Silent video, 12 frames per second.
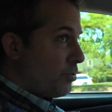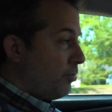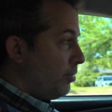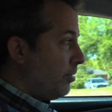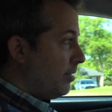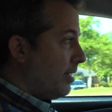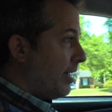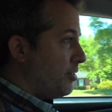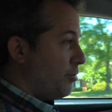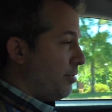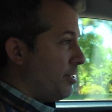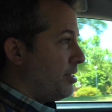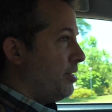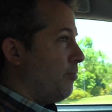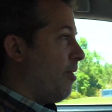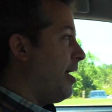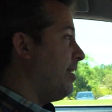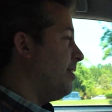school at Julius T.
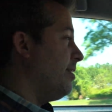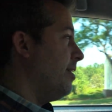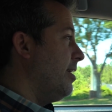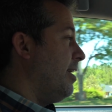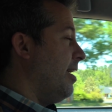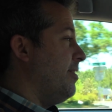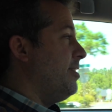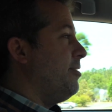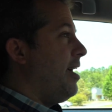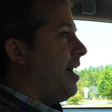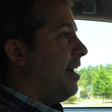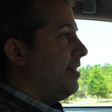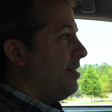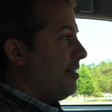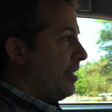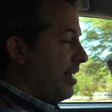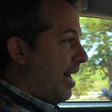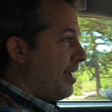Wright, and then you
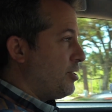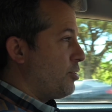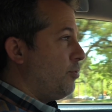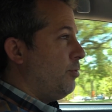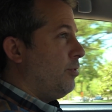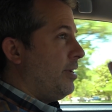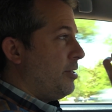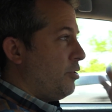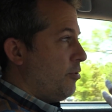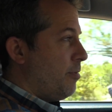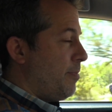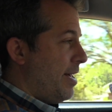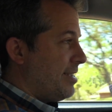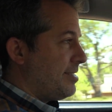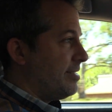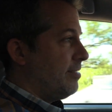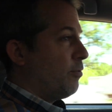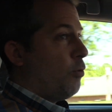had the guys' school at
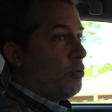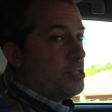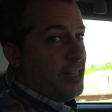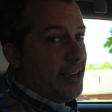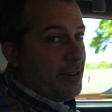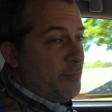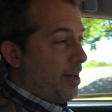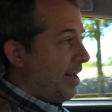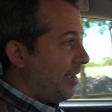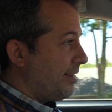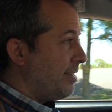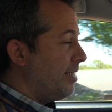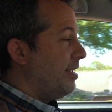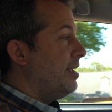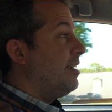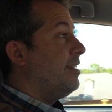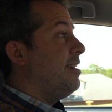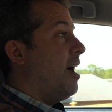UMS, and of course they combined.
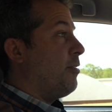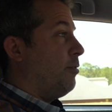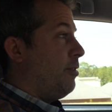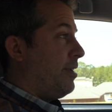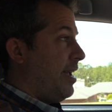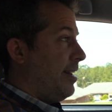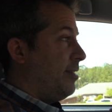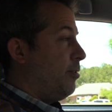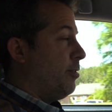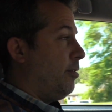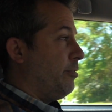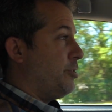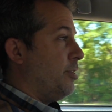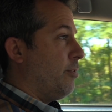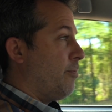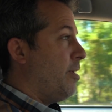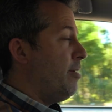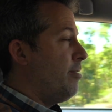Now they're located on Old Shell
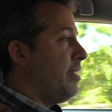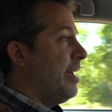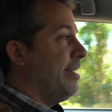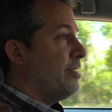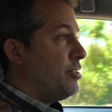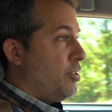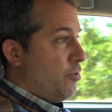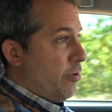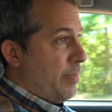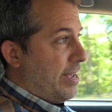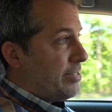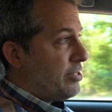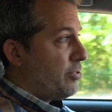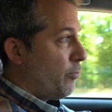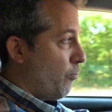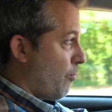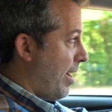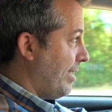Road, and it's UMS
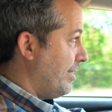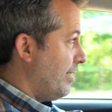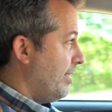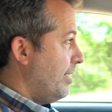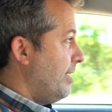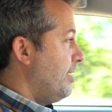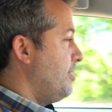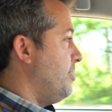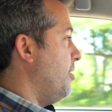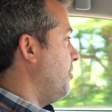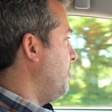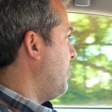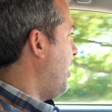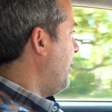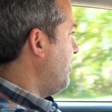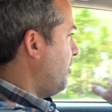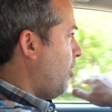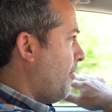Wright. So you've
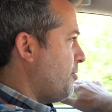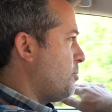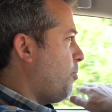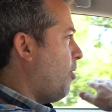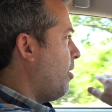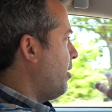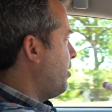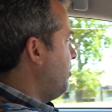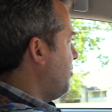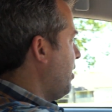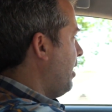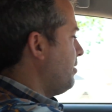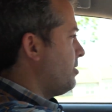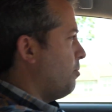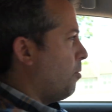got an office park, you've got some